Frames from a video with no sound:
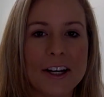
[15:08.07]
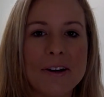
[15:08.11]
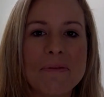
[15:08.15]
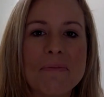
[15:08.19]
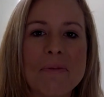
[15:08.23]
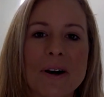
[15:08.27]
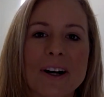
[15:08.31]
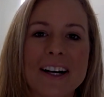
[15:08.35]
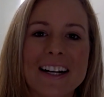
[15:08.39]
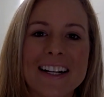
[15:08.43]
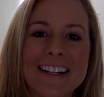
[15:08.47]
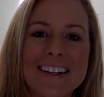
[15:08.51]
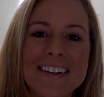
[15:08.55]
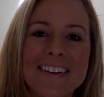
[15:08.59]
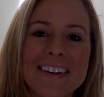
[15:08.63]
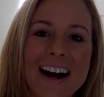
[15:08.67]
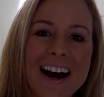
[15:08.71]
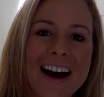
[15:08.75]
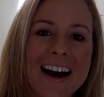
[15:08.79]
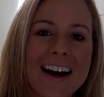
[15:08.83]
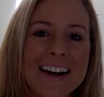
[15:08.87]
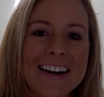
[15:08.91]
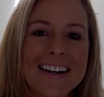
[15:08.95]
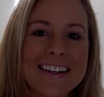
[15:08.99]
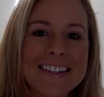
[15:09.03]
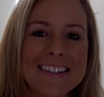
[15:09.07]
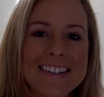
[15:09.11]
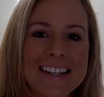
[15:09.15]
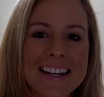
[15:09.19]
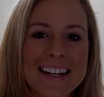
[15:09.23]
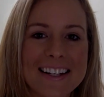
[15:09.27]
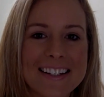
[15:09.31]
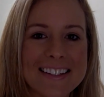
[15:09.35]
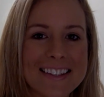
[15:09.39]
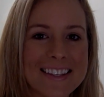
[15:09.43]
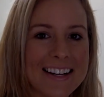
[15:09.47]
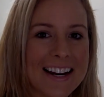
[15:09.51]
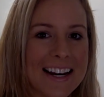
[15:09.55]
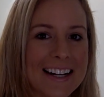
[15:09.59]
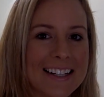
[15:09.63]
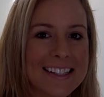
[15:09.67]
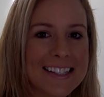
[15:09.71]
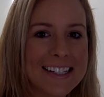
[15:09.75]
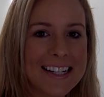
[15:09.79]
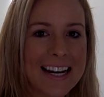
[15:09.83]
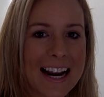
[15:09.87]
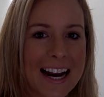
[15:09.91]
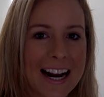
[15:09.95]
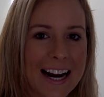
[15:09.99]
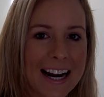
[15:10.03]
Good morning, you guys. It is the
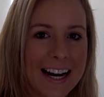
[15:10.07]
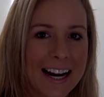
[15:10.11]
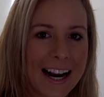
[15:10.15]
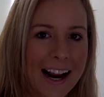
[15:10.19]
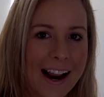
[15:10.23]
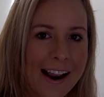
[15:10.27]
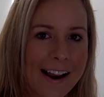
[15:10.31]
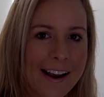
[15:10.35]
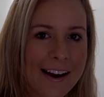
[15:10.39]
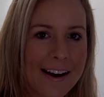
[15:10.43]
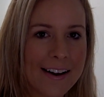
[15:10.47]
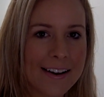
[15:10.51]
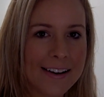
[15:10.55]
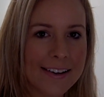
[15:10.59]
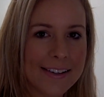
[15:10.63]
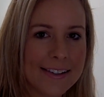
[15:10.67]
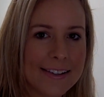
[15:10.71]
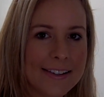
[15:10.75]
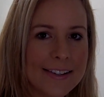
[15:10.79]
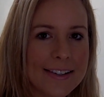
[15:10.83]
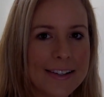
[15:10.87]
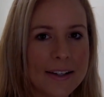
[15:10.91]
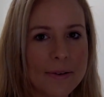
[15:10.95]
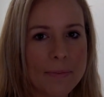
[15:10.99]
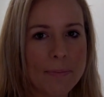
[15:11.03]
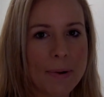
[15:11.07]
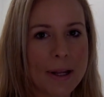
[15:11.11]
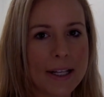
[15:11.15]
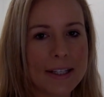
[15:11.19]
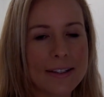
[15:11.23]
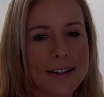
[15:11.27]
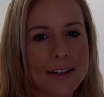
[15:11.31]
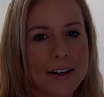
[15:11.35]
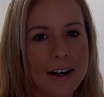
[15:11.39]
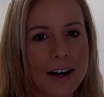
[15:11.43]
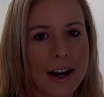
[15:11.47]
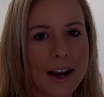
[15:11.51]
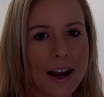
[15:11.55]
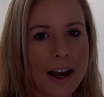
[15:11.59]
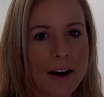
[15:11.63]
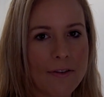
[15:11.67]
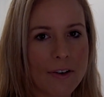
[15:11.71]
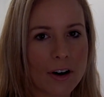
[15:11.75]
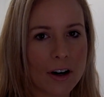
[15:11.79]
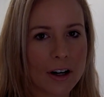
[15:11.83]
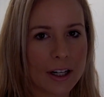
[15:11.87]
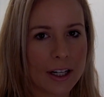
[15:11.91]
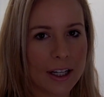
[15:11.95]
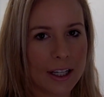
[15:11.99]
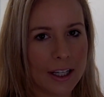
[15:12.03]
next day, and Benson and I
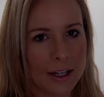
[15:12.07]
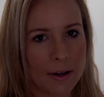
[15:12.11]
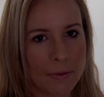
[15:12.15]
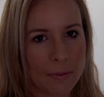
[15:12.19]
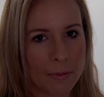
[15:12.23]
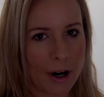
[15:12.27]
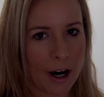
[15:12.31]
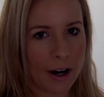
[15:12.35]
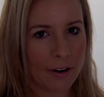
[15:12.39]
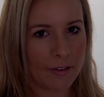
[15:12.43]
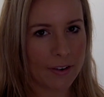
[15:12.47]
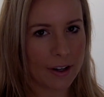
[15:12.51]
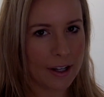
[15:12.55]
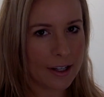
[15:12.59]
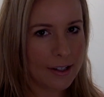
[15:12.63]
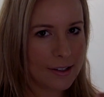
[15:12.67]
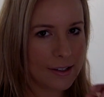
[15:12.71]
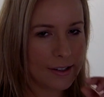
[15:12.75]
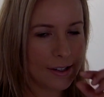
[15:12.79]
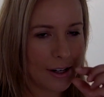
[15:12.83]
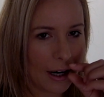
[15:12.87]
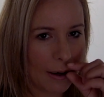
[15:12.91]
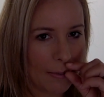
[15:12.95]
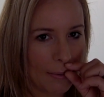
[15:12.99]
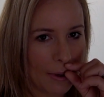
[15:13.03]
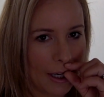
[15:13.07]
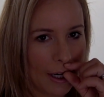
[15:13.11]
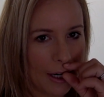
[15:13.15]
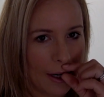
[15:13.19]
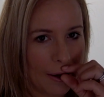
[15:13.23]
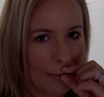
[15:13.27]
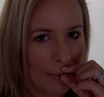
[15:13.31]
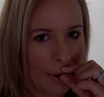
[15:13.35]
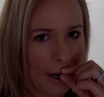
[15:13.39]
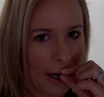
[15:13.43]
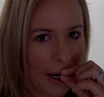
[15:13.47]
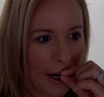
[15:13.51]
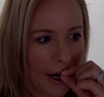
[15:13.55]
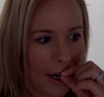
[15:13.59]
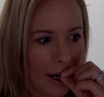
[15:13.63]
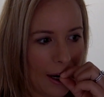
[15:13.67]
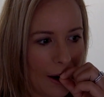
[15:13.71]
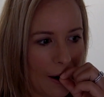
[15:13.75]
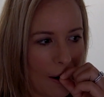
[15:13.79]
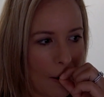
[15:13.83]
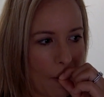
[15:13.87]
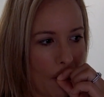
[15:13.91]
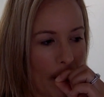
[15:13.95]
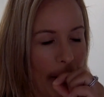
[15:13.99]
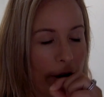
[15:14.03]
have already eaten breakfast. I made him
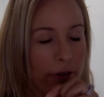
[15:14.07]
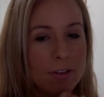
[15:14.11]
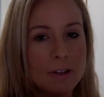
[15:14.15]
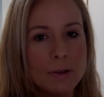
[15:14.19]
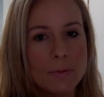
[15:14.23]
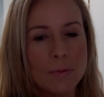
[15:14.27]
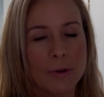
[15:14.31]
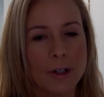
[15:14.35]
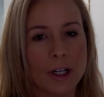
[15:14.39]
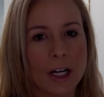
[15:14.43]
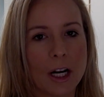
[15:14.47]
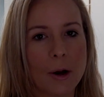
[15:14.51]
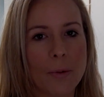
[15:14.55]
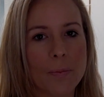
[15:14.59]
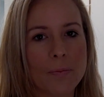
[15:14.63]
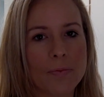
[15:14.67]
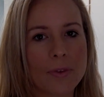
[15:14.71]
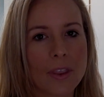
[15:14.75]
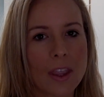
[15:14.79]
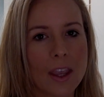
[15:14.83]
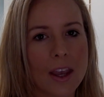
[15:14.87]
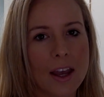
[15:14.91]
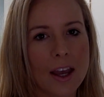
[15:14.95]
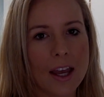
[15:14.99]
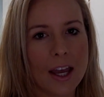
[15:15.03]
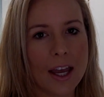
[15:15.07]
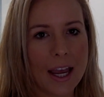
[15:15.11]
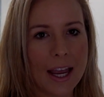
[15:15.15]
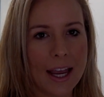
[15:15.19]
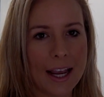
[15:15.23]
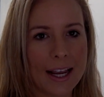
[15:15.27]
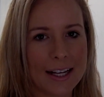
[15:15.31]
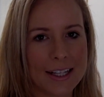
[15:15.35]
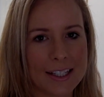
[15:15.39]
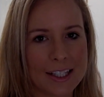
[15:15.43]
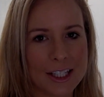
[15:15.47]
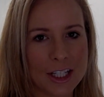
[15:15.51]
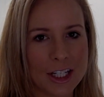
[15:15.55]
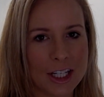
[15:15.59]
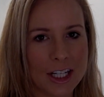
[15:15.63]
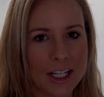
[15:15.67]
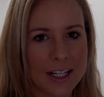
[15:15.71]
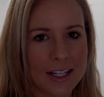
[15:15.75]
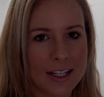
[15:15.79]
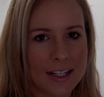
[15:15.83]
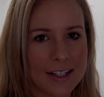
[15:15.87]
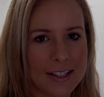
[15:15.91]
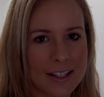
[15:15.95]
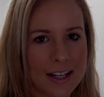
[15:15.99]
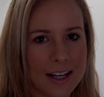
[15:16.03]
a breakfast burrito, eggs,
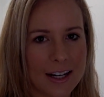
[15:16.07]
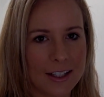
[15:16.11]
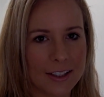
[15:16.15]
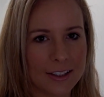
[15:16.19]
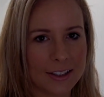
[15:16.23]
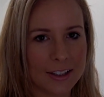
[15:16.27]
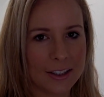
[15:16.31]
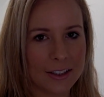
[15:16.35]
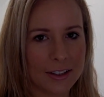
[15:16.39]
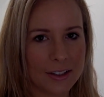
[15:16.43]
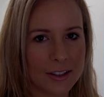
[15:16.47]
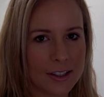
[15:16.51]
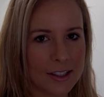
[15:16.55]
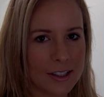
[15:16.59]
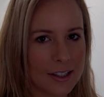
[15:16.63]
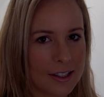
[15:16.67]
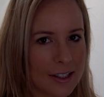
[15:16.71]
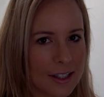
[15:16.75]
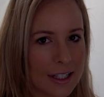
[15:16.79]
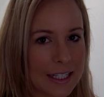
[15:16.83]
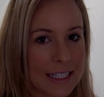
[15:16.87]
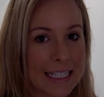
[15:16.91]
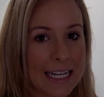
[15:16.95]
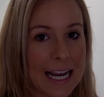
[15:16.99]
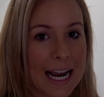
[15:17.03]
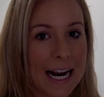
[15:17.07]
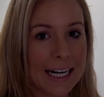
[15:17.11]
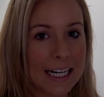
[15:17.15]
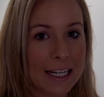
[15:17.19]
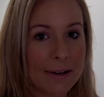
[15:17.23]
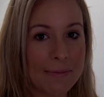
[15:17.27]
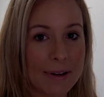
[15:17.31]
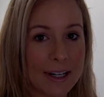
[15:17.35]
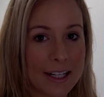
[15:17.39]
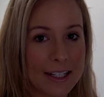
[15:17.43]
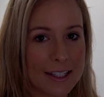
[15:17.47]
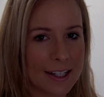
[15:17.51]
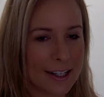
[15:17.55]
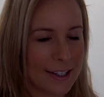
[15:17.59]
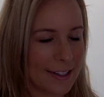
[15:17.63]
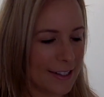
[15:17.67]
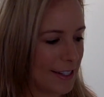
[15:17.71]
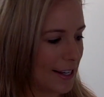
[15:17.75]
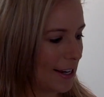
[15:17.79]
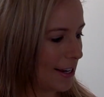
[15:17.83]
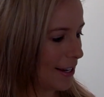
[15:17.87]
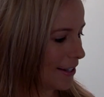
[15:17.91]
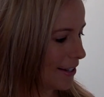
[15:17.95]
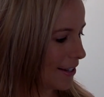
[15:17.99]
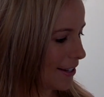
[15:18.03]
cheese, and a little tiny bit of
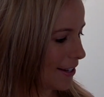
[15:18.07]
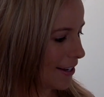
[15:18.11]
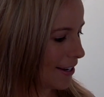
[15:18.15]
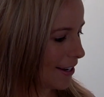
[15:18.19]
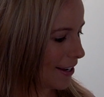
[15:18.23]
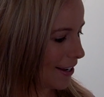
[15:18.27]
salsa.